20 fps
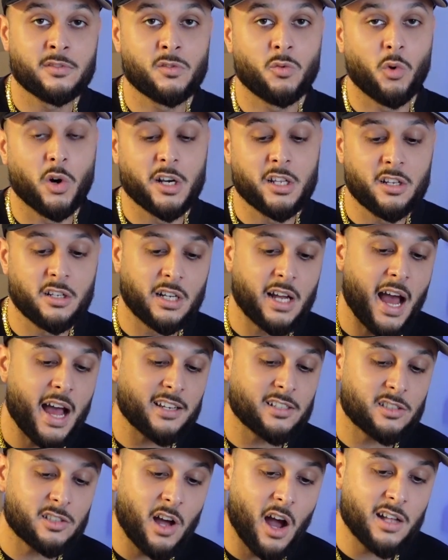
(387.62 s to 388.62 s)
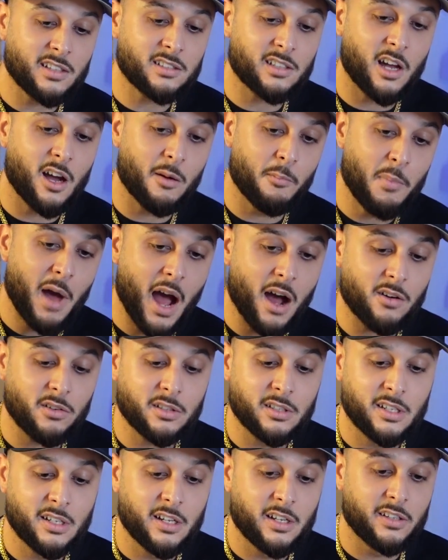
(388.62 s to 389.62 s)
What are your guys' thoughts
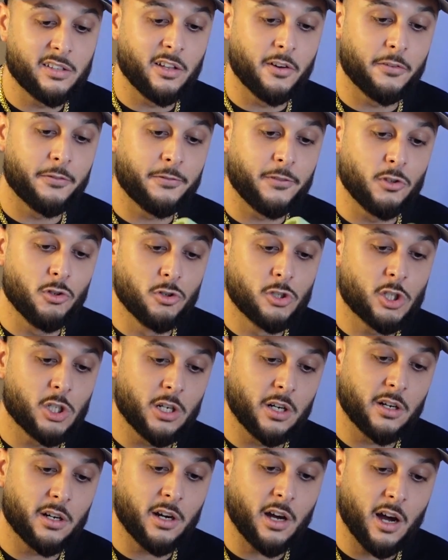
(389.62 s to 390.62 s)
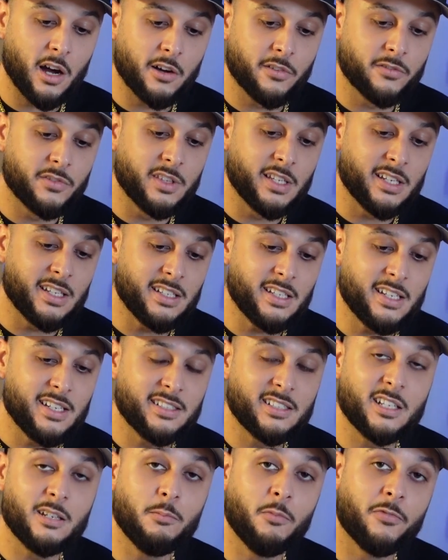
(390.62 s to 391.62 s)
about the future of the
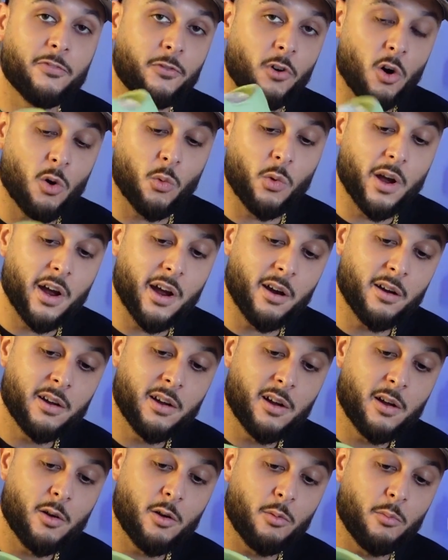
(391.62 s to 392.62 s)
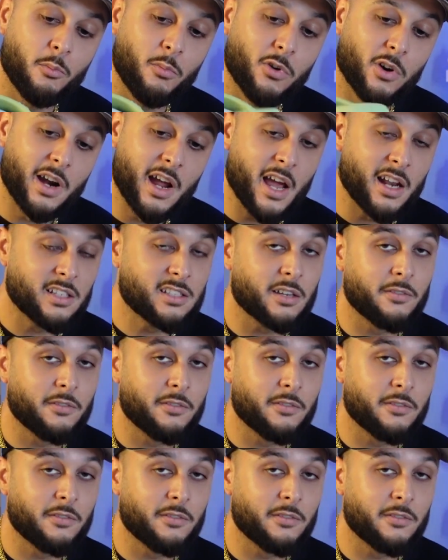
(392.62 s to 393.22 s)
Yeezy footwear brand?